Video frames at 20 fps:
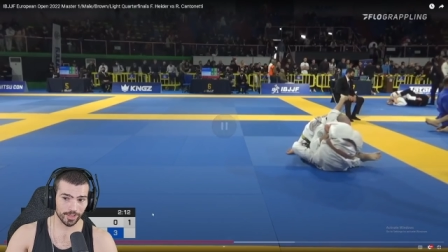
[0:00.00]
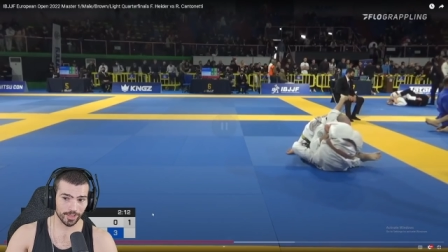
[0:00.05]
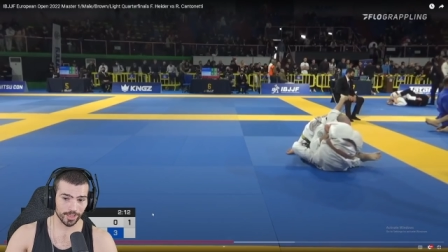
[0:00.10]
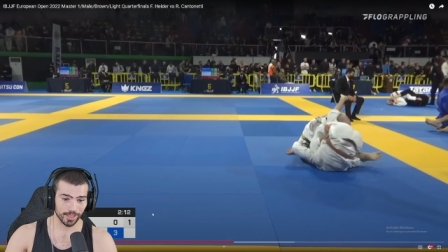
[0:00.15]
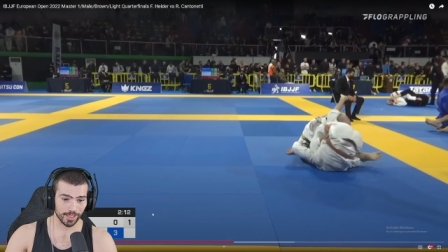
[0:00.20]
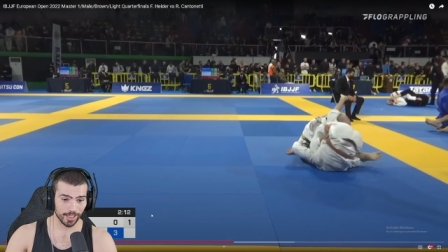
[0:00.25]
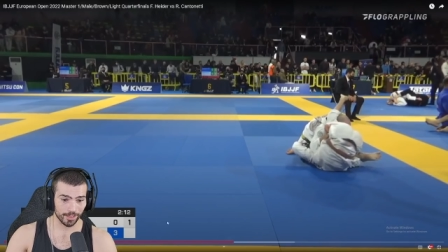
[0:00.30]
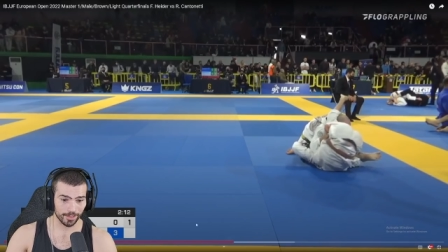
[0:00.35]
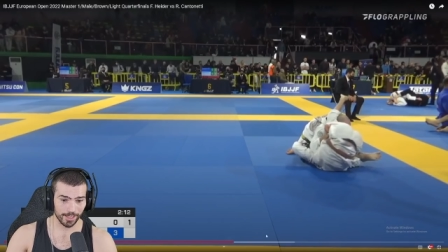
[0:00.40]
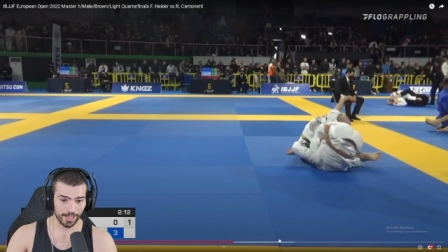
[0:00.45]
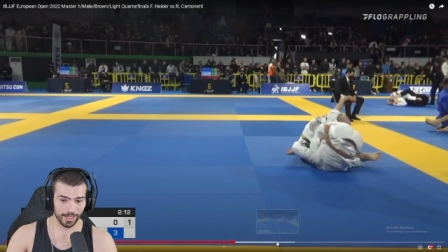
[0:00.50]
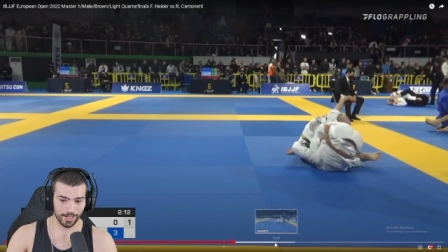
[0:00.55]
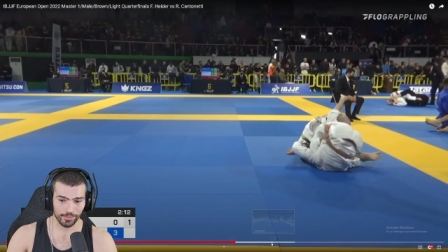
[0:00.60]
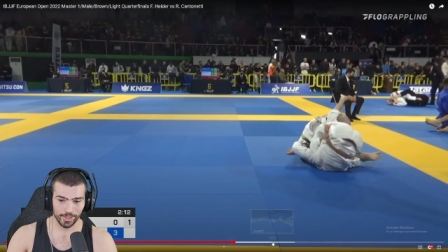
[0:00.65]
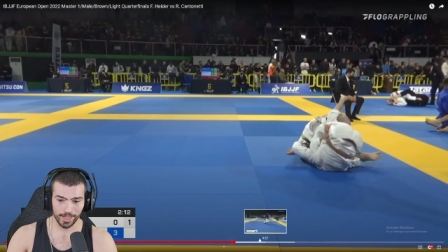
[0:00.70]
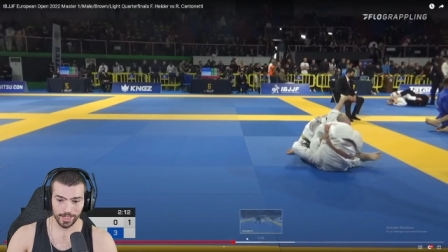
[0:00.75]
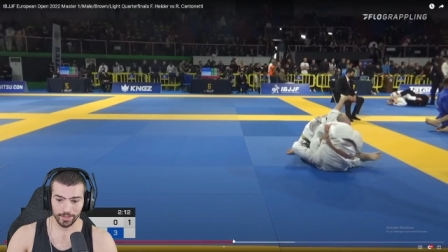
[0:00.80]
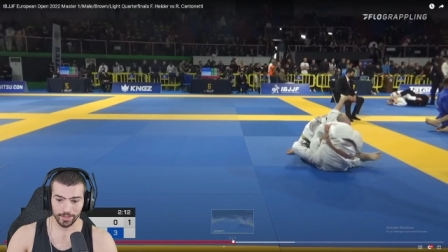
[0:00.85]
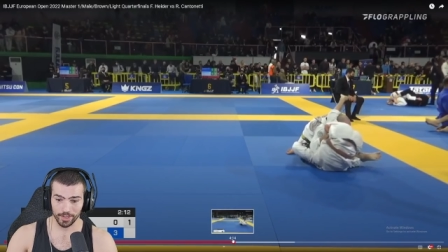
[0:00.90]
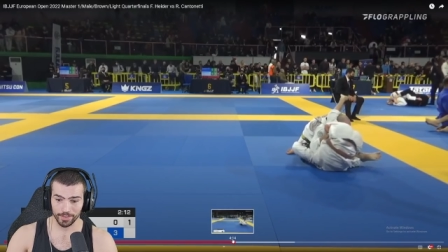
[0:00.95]
to get a leg
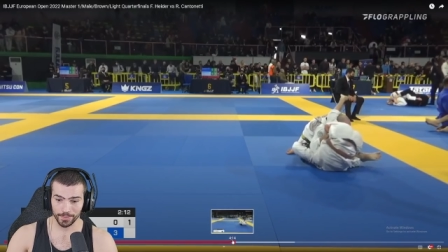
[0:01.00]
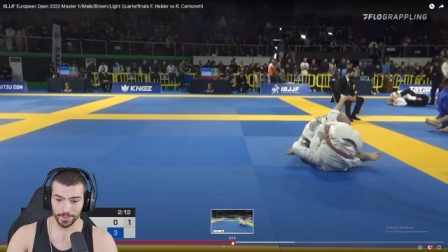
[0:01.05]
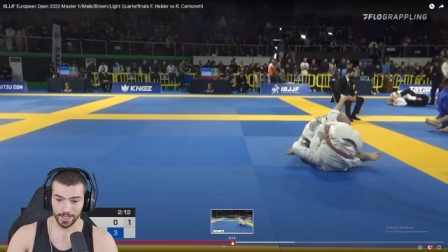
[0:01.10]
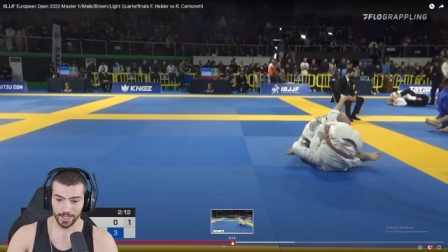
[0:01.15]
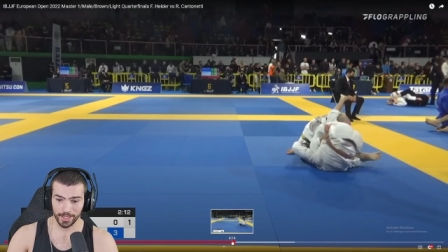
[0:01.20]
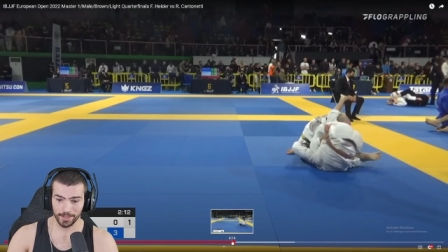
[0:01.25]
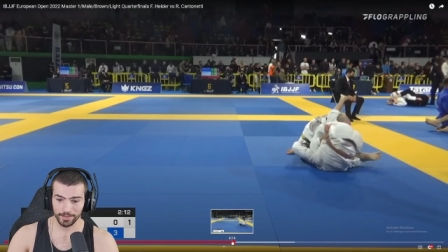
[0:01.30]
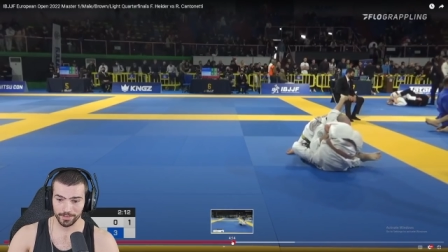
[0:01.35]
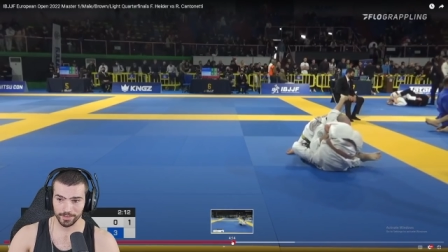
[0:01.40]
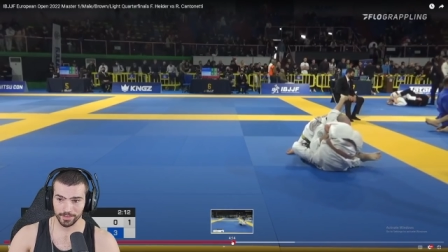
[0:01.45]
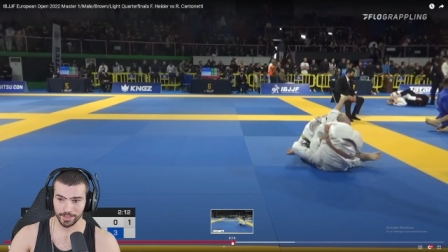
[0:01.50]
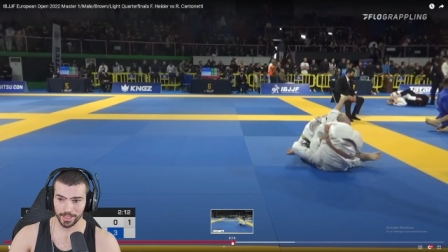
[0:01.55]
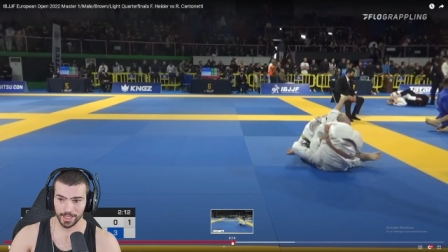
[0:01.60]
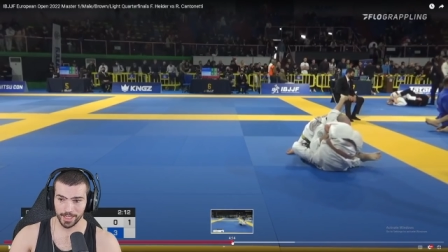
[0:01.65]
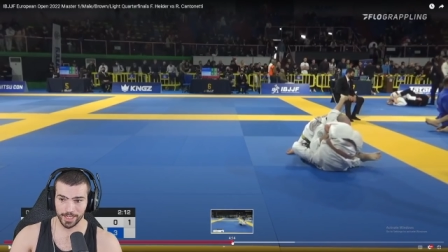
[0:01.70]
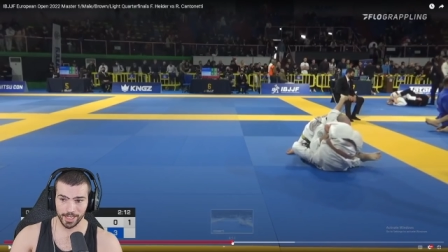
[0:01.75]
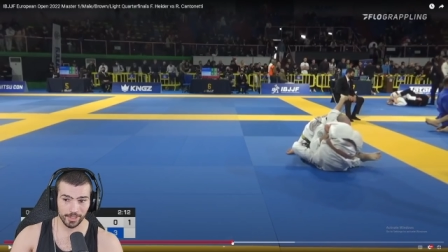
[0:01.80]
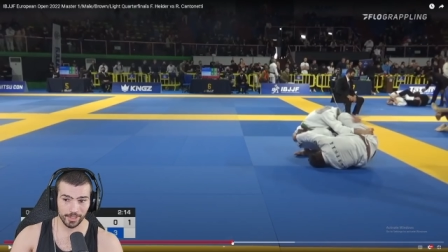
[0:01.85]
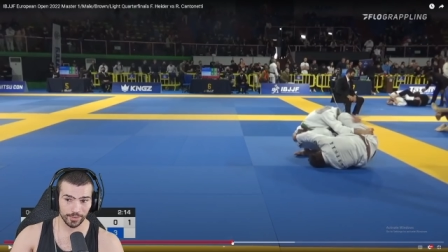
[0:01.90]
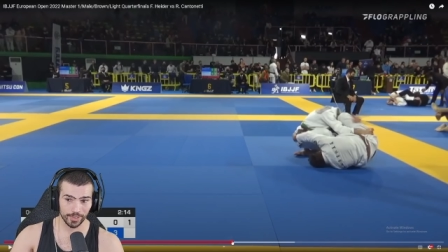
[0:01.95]
drag off of that that
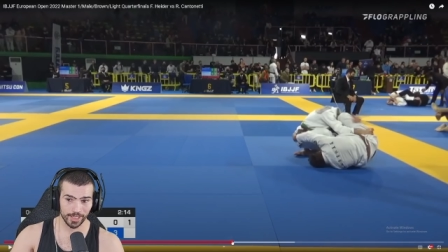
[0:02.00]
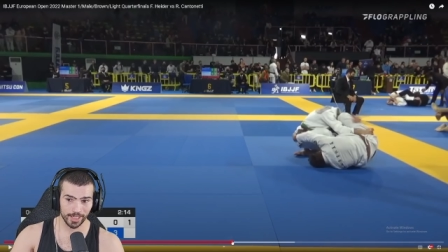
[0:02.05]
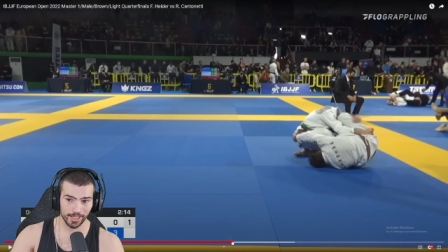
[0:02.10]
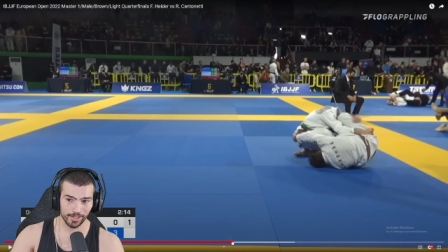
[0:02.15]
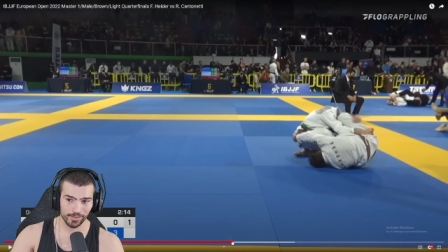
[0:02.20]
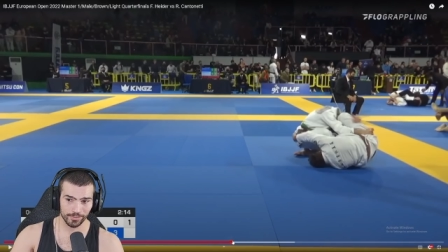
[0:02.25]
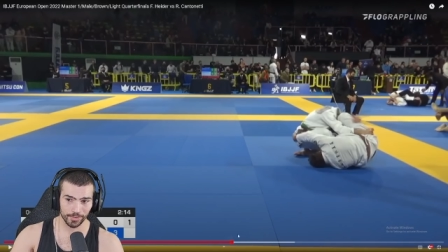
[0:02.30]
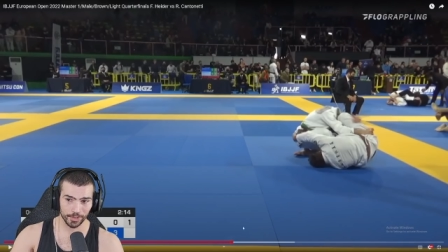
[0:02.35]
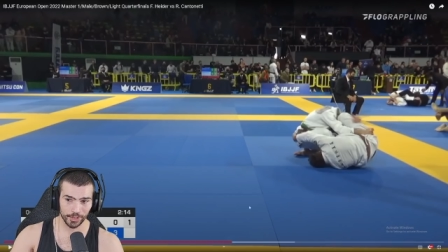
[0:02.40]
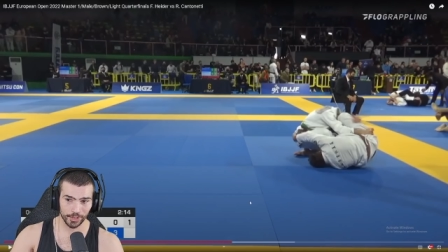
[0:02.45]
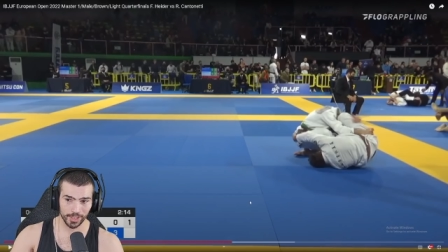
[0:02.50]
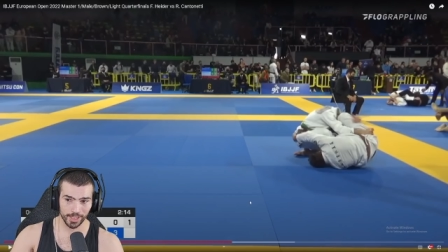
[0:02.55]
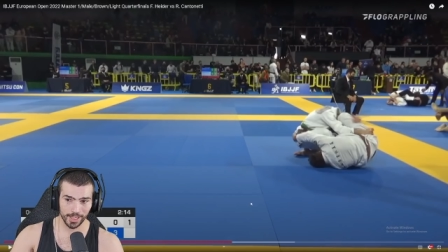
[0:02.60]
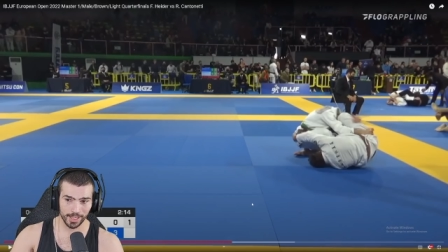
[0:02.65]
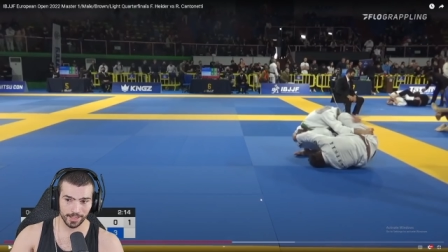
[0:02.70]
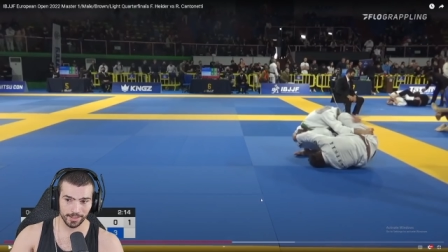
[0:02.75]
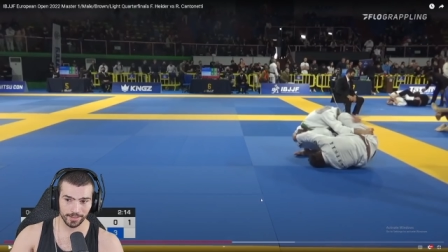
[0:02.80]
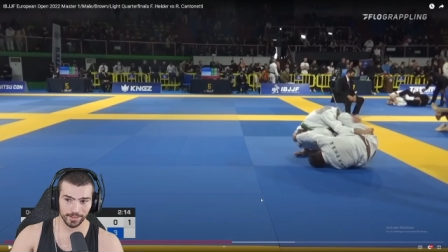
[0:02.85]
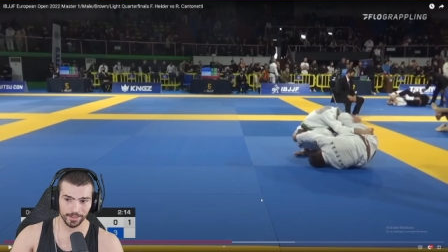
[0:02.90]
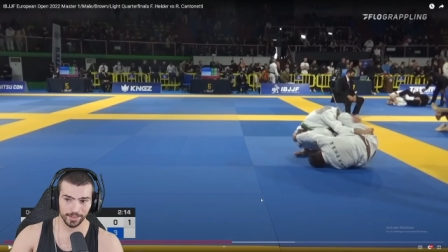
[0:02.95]
angle that he's inverting
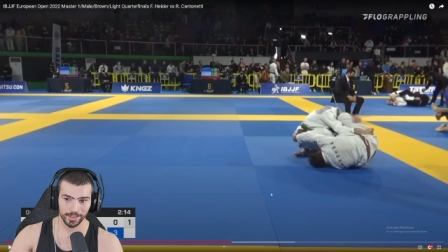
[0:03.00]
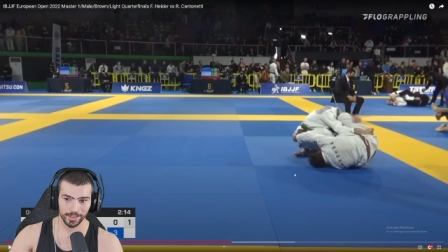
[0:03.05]
at.